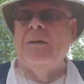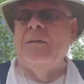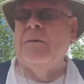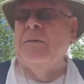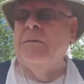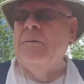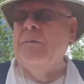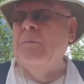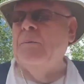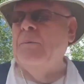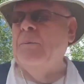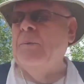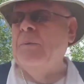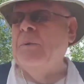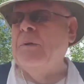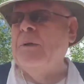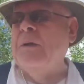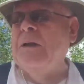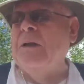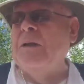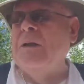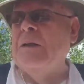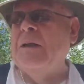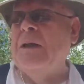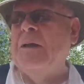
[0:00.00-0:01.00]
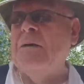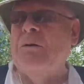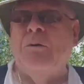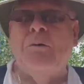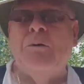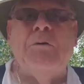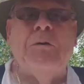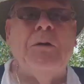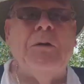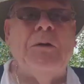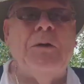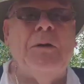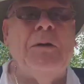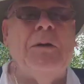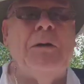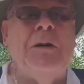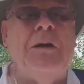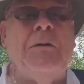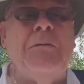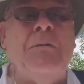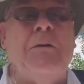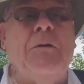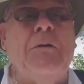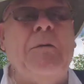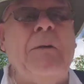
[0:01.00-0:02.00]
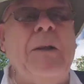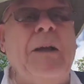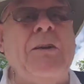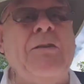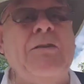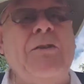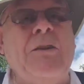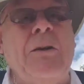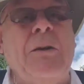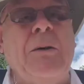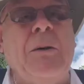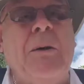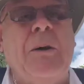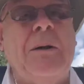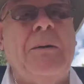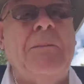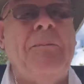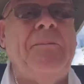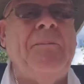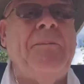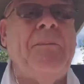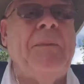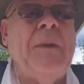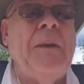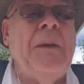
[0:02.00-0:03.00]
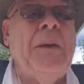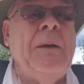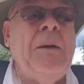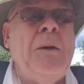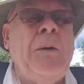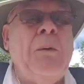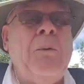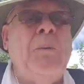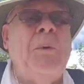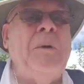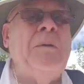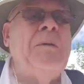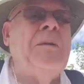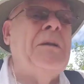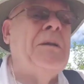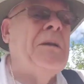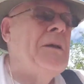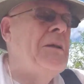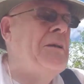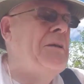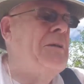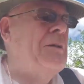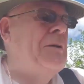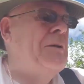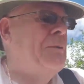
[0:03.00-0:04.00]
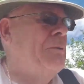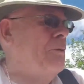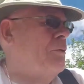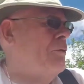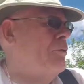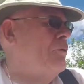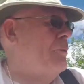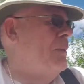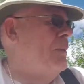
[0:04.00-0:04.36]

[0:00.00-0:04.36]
I'm going to get that over there to get the reflection gone. What did I use?